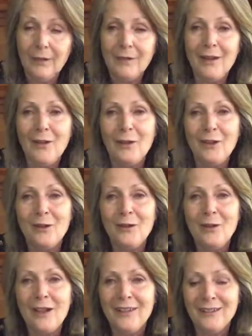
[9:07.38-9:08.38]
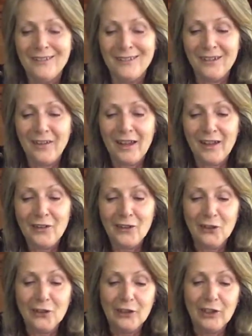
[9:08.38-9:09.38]
Now I know on a lot of the
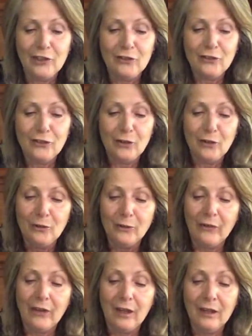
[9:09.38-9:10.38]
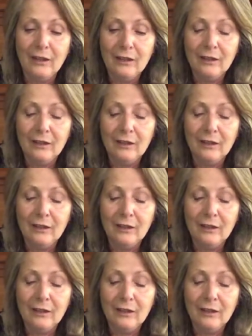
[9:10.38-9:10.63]
cooking shows they